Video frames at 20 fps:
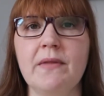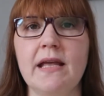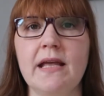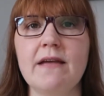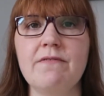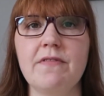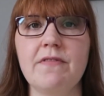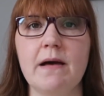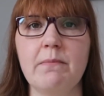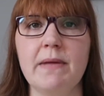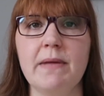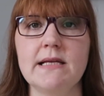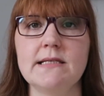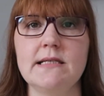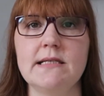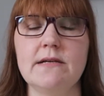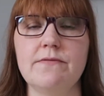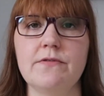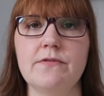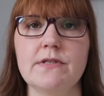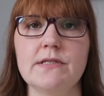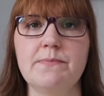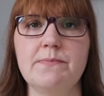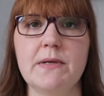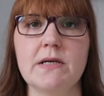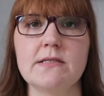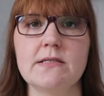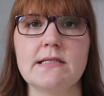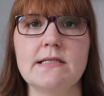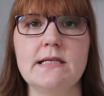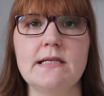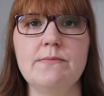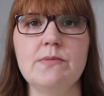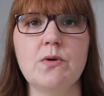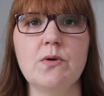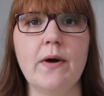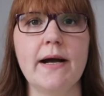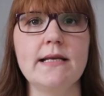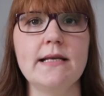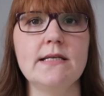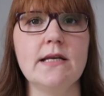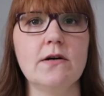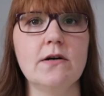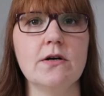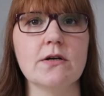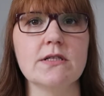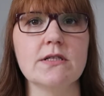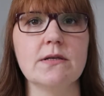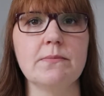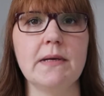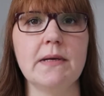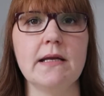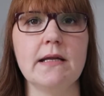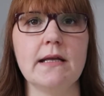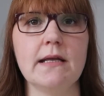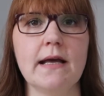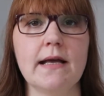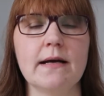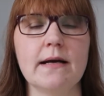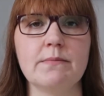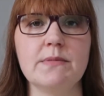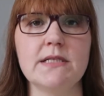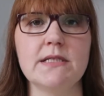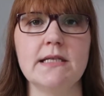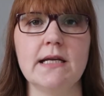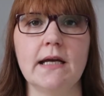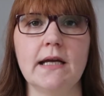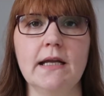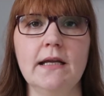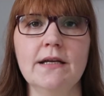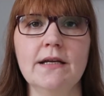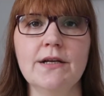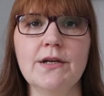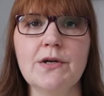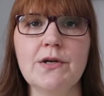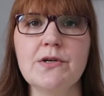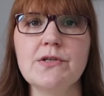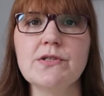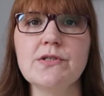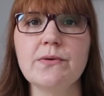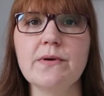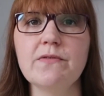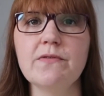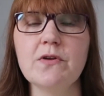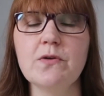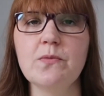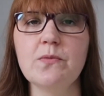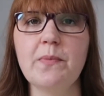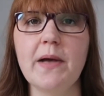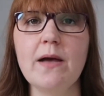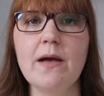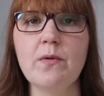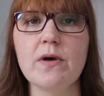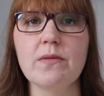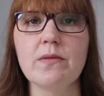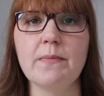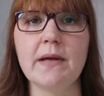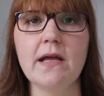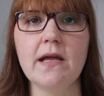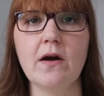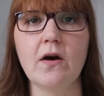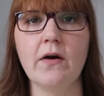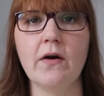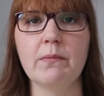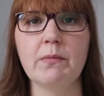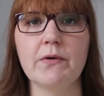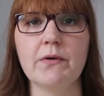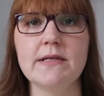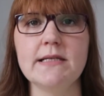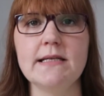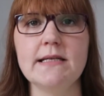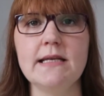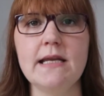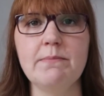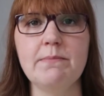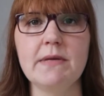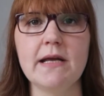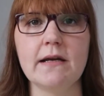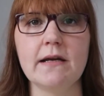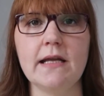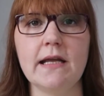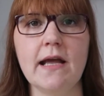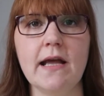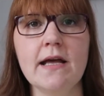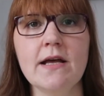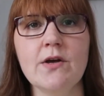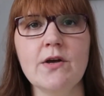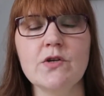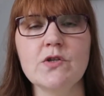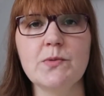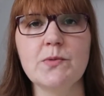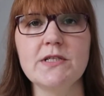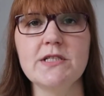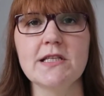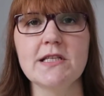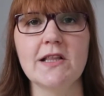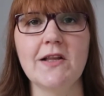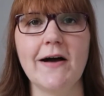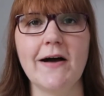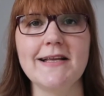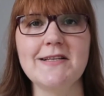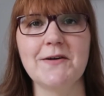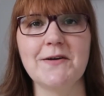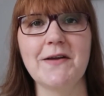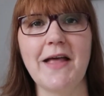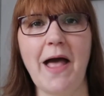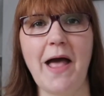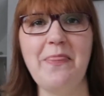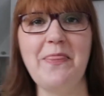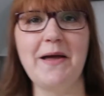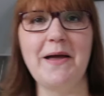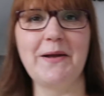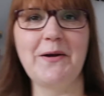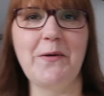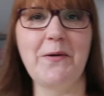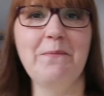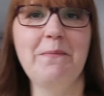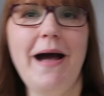if that makes a difference, because it seems quite dark to me today. So if you bear with me, I'm going to nip down here, switch the light on, and then come